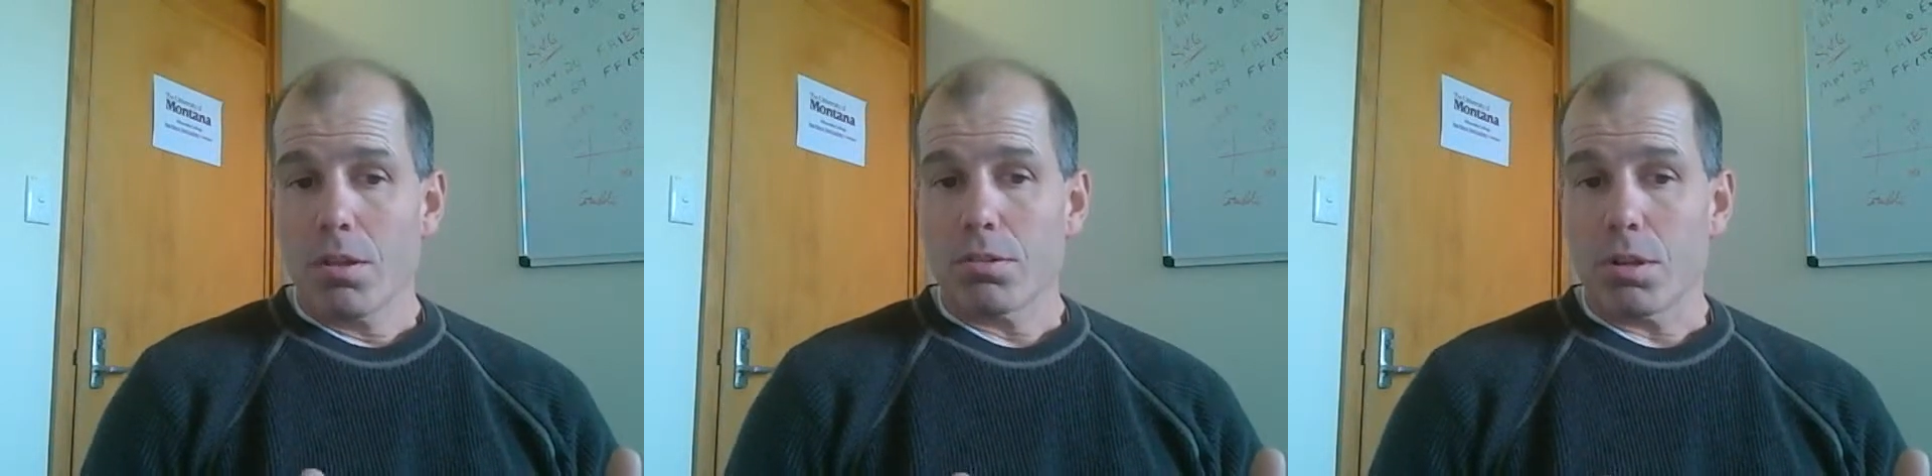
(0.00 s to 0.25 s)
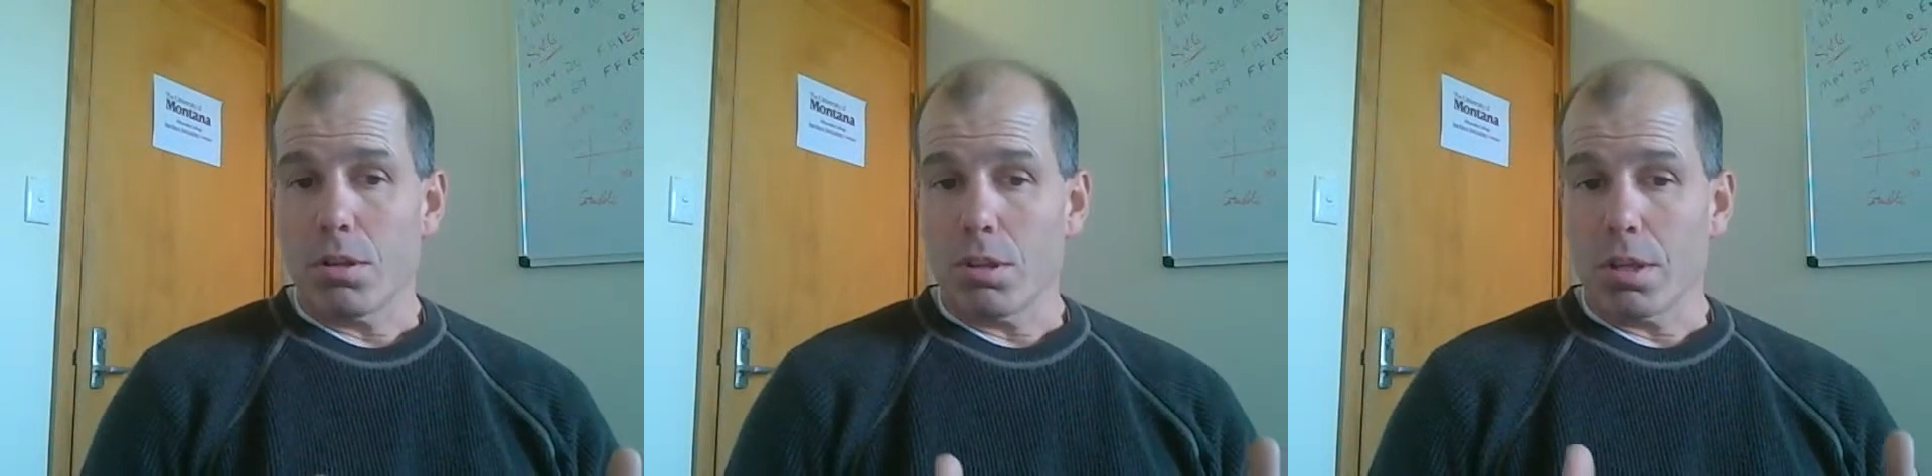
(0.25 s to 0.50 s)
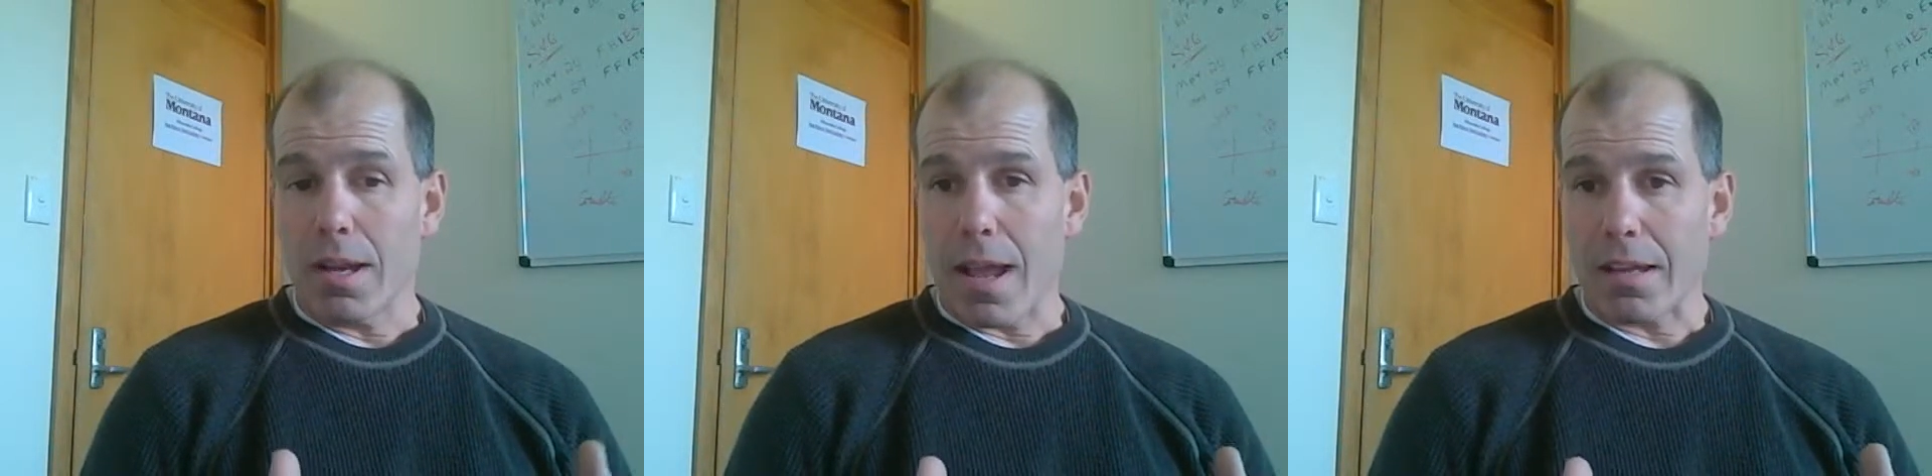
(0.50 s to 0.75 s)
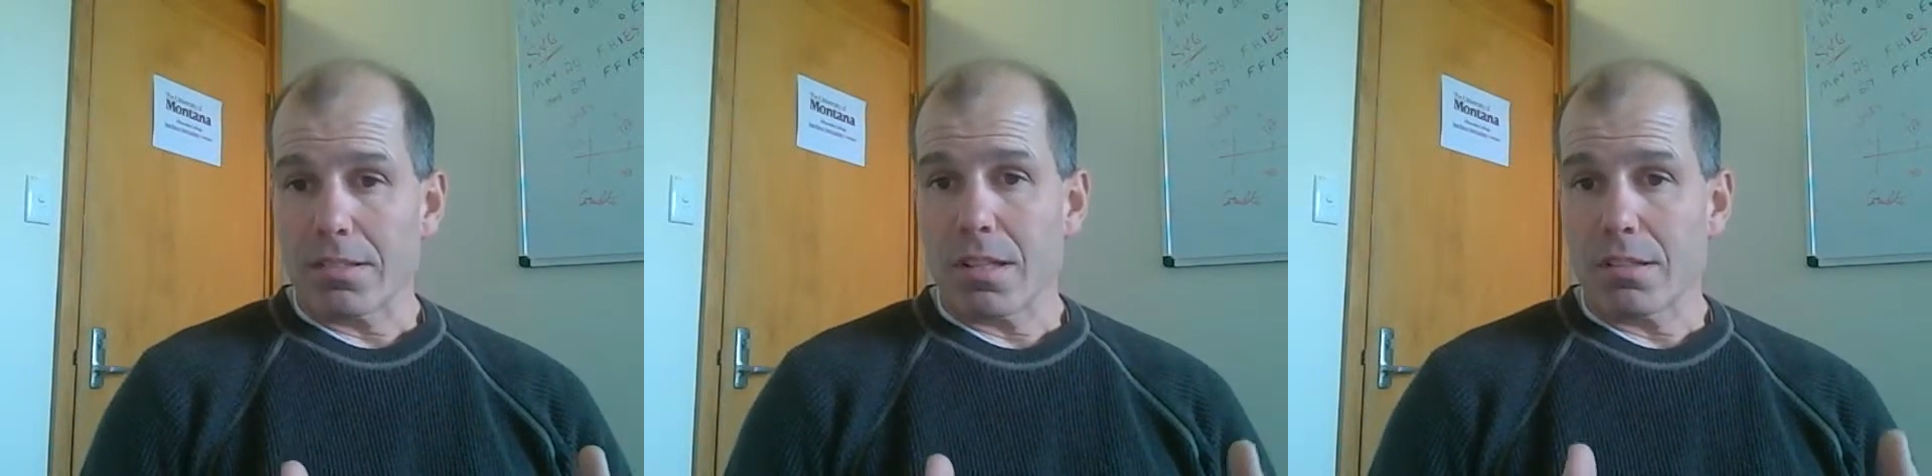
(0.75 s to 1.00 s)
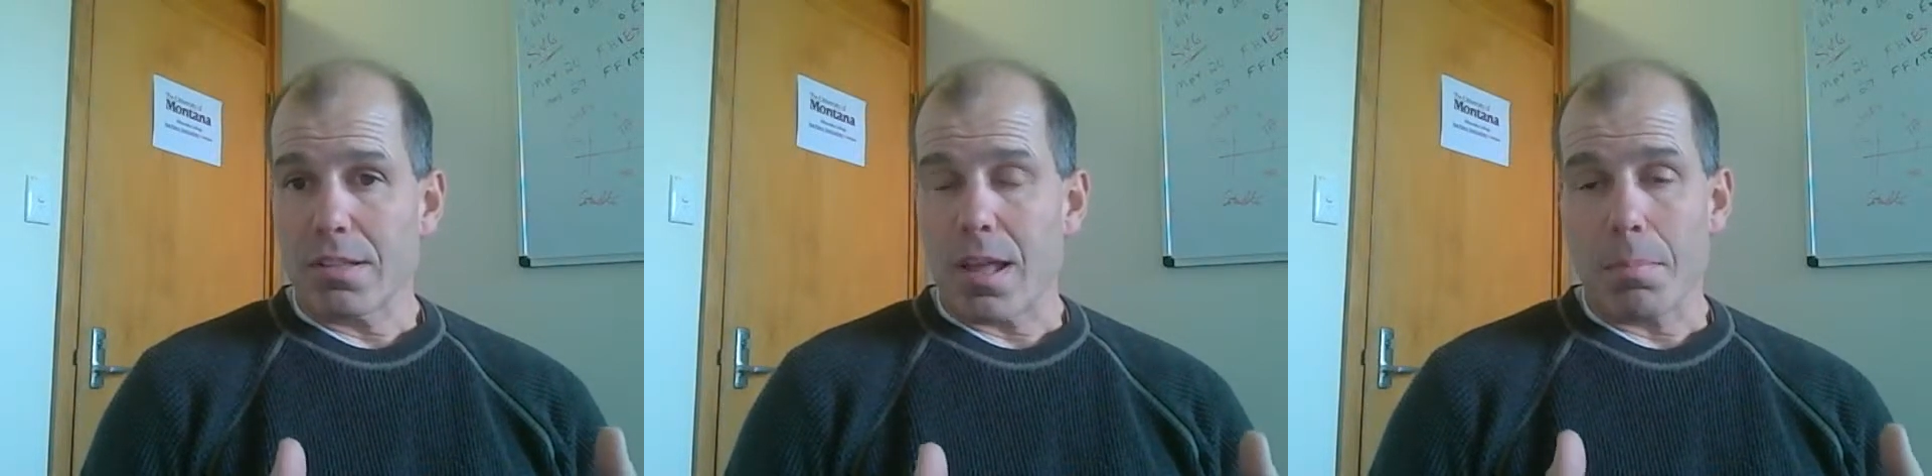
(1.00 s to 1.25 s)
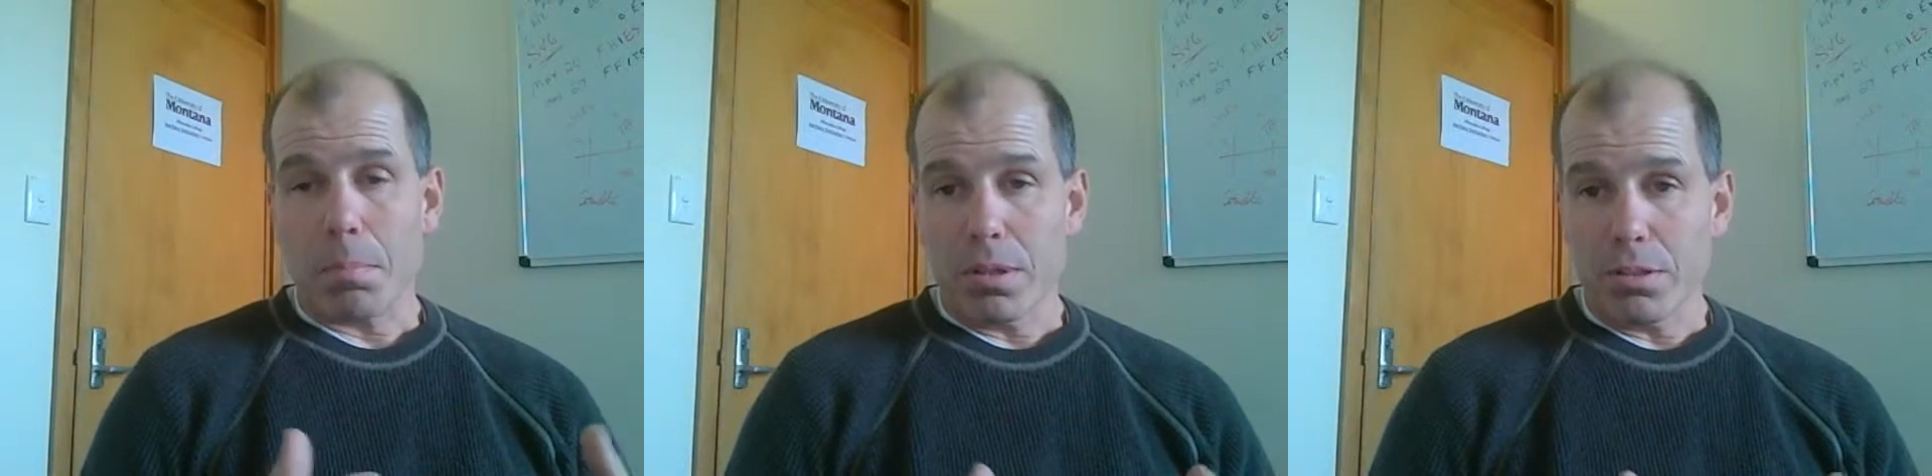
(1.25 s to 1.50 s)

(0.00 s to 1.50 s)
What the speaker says: so you can access that.